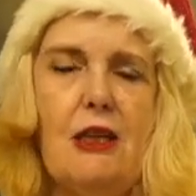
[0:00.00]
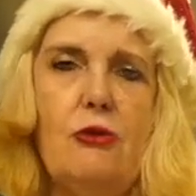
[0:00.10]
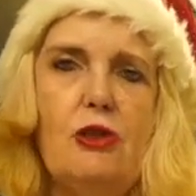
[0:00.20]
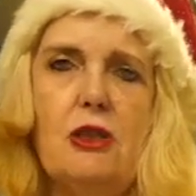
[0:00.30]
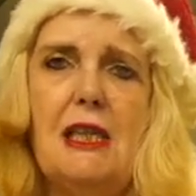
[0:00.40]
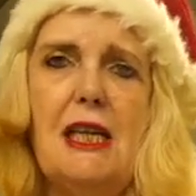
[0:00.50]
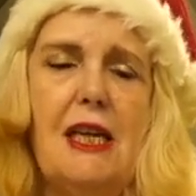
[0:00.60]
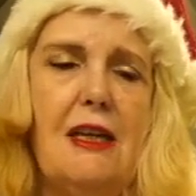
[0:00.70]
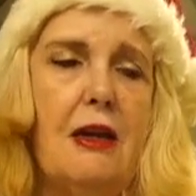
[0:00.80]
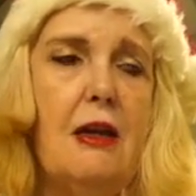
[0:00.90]
So just a
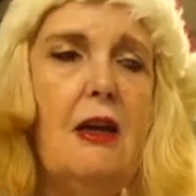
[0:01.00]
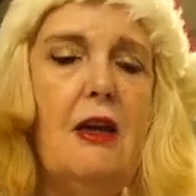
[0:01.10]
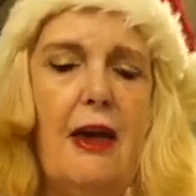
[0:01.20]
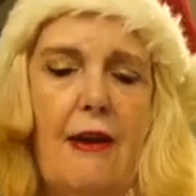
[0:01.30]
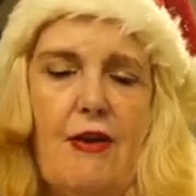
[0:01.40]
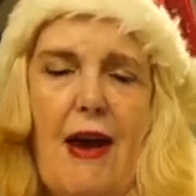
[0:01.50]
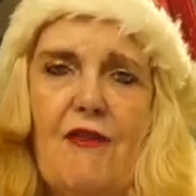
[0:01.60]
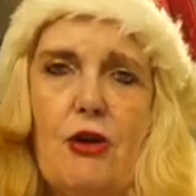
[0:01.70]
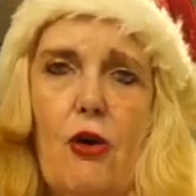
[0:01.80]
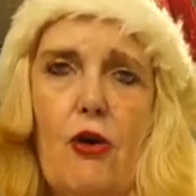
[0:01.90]
hint, if you
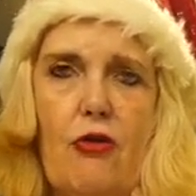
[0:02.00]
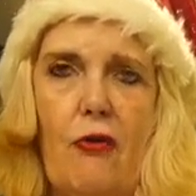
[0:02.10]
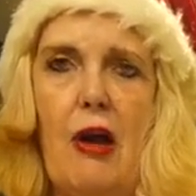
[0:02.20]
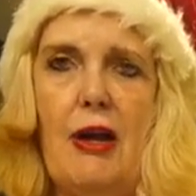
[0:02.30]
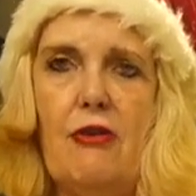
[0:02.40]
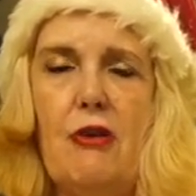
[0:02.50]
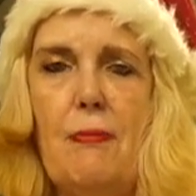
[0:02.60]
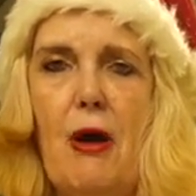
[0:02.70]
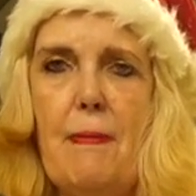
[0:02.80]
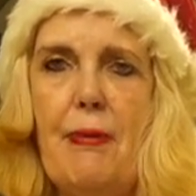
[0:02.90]
haven't got a grinder, it
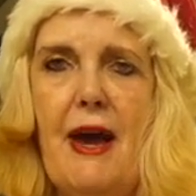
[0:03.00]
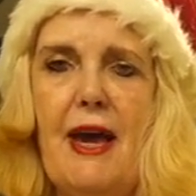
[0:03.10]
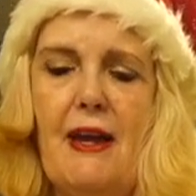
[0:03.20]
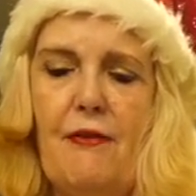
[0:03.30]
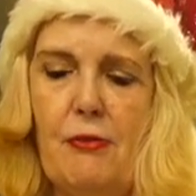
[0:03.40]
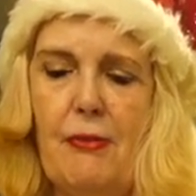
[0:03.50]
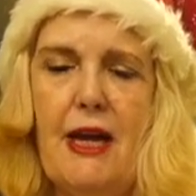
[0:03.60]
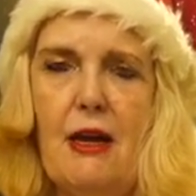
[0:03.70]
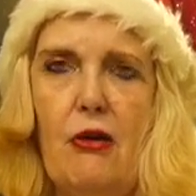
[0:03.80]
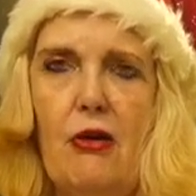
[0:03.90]
might pay, if you
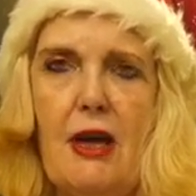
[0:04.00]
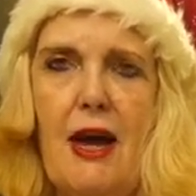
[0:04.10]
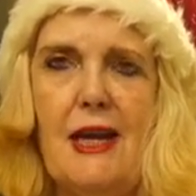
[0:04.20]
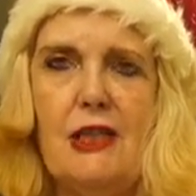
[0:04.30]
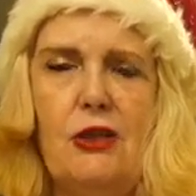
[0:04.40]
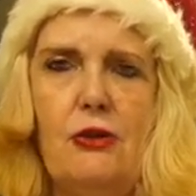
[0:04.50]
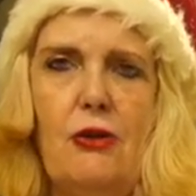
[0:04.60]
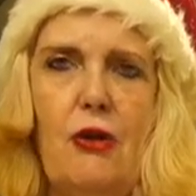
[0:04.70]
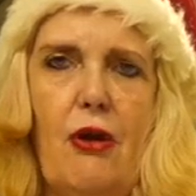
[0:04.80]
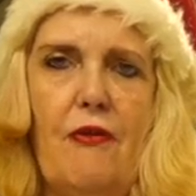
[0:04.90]
make a lot of cakes and you
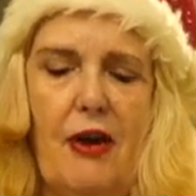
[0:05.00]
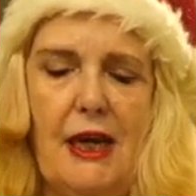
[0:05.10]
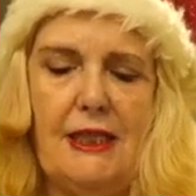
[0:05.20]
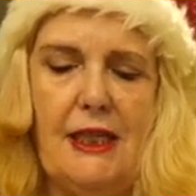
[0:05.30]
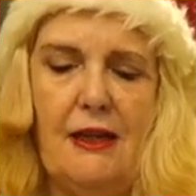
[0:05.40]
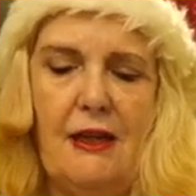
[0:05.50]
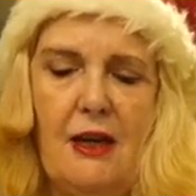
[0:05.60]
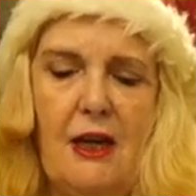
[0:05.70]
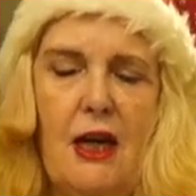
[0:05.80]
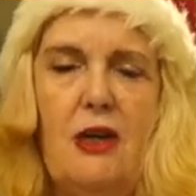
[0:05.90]
do a lot of icing
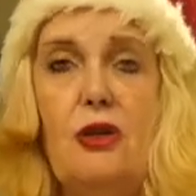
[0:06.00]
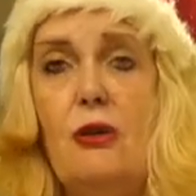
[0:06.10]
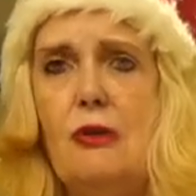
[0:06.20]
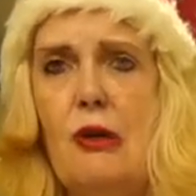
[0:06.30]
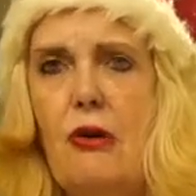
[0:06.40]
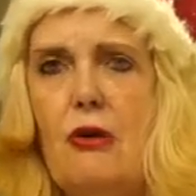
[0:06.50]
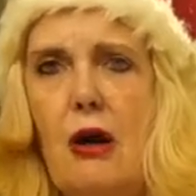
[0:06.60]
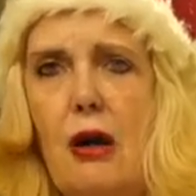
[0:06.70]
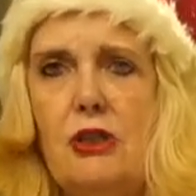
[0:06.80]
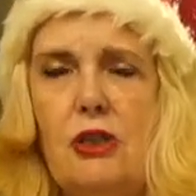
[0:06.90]
and you use a lot of
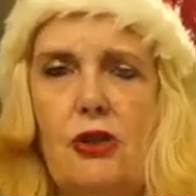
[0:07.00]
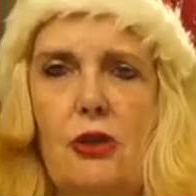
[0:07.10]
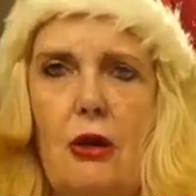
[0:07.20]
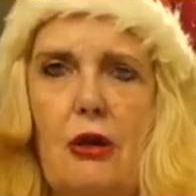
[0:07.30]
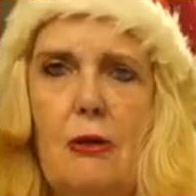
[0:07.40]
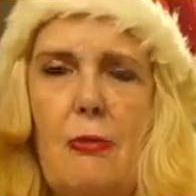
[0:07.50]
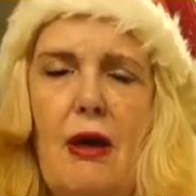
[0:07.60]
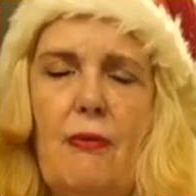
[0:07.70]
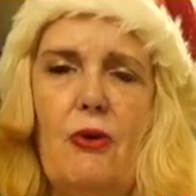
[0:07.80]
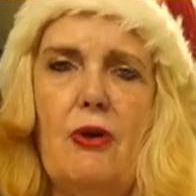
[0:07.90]
caster sugar, you
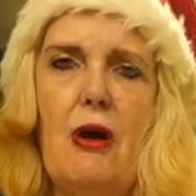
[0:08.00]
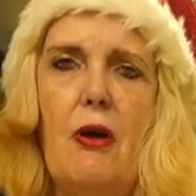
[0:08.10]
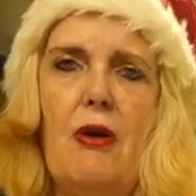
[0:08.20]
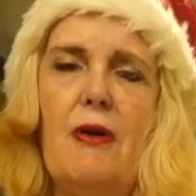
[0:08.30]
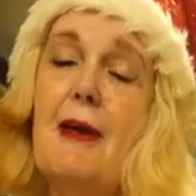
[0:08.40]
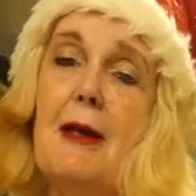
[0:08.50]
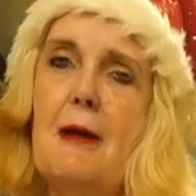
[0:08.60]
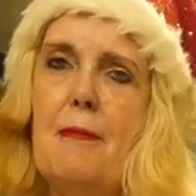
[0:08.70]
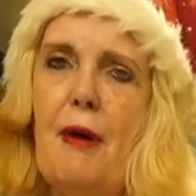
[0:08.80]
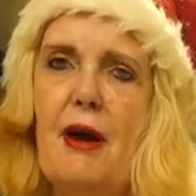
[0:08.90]
might want to go and
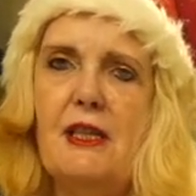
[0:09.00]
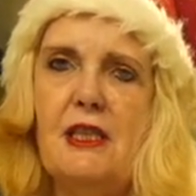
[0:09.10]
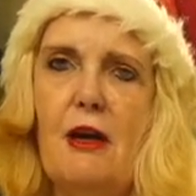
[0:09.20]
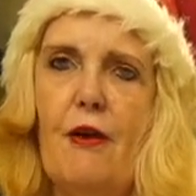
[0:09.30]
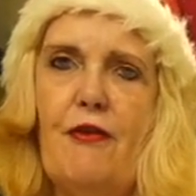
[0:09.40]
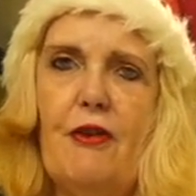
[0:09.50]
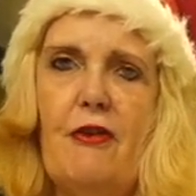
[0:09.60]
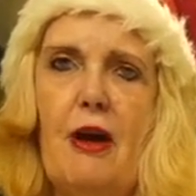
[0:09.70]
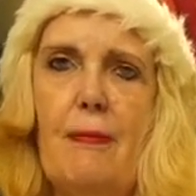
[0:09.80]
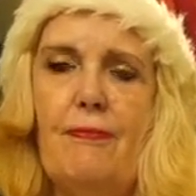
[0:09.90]
buy yourself
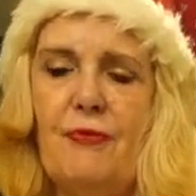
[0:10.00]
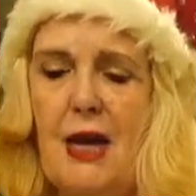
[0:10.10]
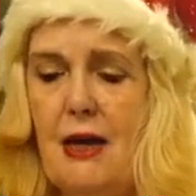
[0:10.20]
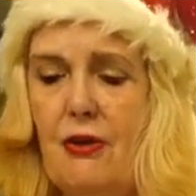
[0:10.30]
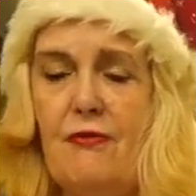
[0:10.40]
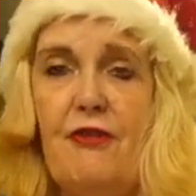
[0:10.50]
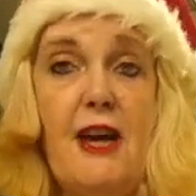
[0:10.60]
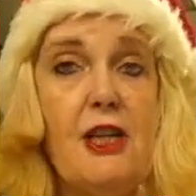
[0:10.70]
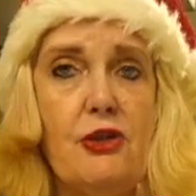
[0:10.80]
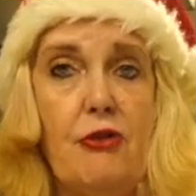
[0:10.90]
and
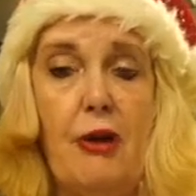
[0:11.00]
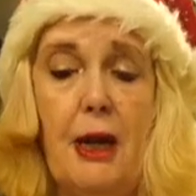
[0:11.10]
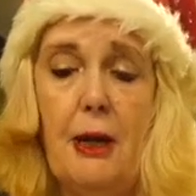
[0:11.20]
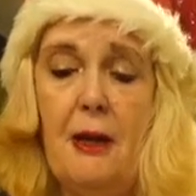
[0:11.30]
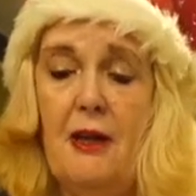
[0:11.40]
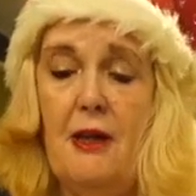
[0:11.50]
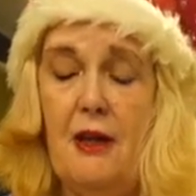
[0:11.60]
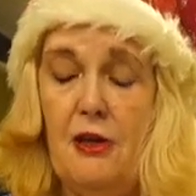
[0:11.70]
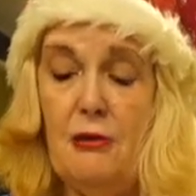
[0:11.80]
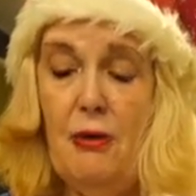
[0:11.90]
confectionery,
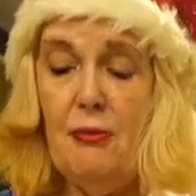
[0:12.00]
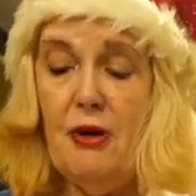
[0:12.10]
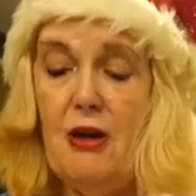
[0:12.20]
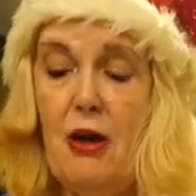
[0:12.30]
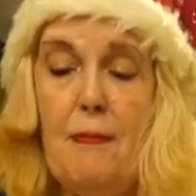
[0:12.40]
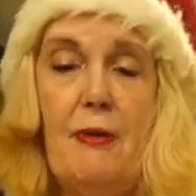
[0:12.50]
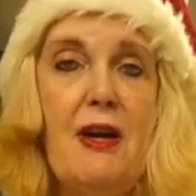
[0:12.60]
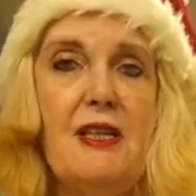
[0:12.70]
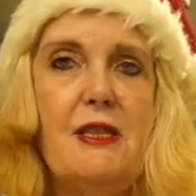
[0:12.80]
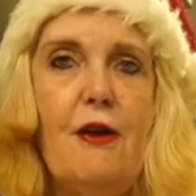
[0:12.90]
you might want to go and
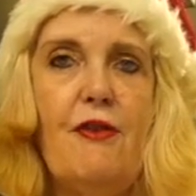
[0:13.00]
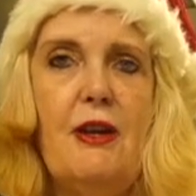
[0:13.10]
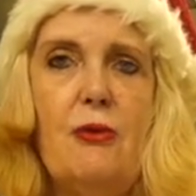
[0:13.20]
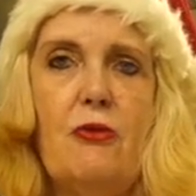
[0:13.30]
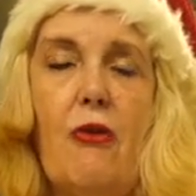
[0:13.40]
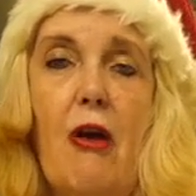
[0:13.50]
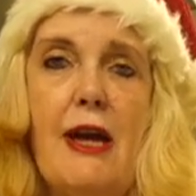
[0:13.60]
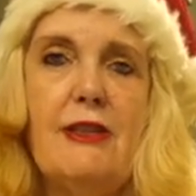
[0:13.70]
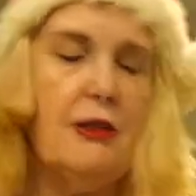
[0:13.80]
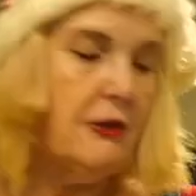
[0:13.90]
buy yourself a little grinder.